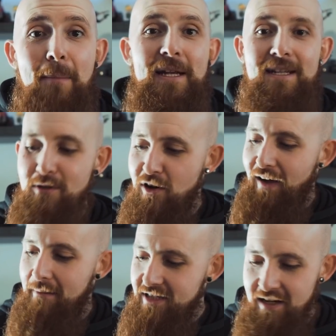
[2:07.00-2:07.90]
I picked up two off
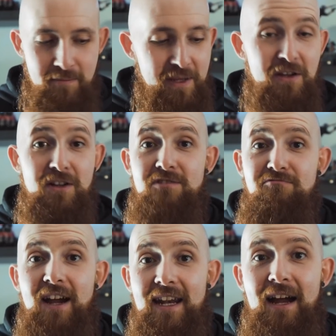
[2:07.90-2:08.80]
Amazon because
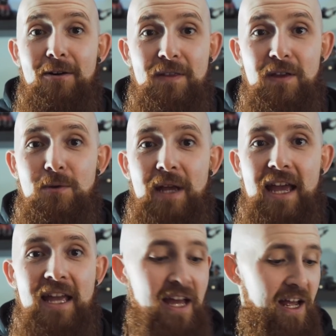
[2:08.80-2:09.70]
right now in the
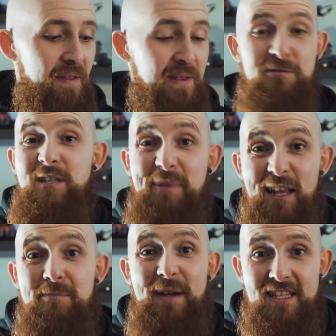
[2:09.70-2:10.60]
UK, this was
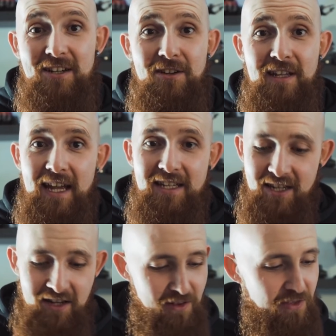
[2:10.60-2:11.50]
about the best I could
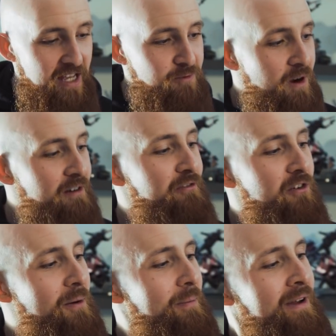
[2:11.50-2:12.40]
get. There's one
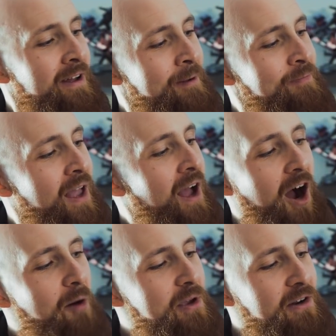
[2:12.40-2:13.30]
from,
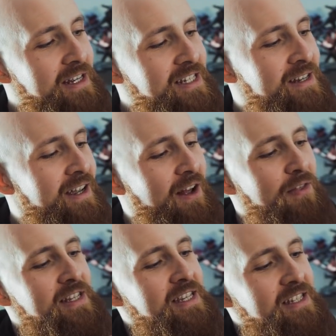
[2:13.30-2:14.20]
I'll be honest,
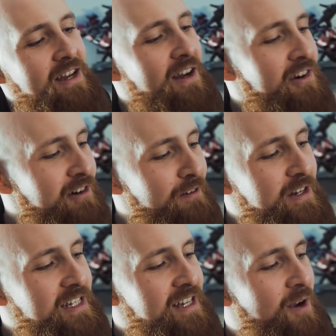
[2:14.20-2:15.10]
this is
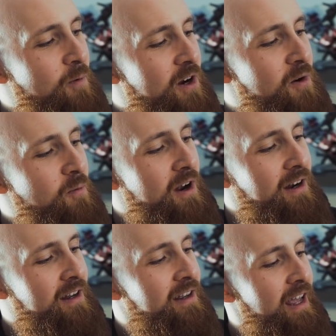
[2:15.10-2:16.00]
Graphic Design
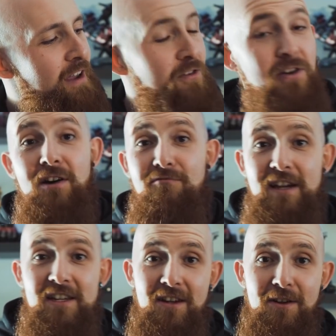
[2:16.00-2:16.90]
101. If you can't
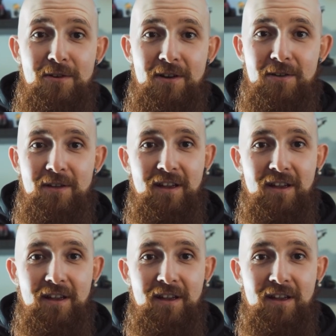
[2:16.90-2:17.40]
read your logo,